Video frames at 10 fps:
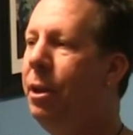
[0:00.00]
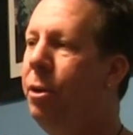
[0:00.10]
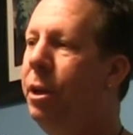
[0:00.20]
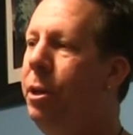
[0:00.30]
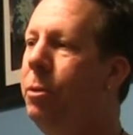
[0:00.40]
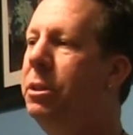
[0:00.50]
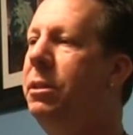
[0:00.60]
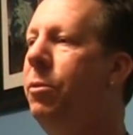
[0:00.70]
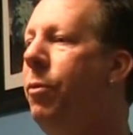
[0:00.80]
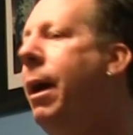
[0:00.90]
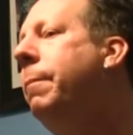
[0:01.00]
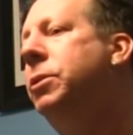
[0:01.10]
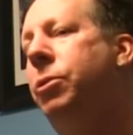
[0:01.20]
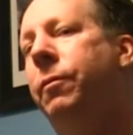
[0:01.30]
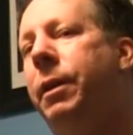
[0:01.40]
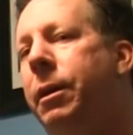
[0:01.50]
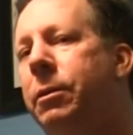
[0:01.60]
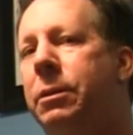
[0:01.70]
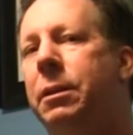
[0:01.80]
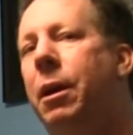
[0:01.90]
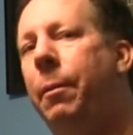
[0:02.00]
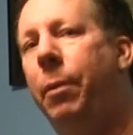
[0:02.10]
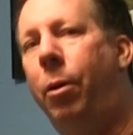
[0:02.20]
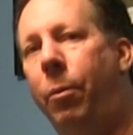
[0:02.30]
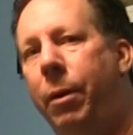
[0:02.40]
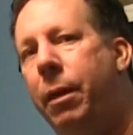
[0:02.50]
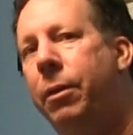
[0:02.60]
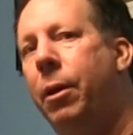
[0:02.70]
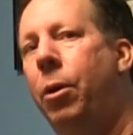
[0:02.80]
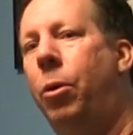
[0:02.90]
you can use it to wrap souvenirs to come home with,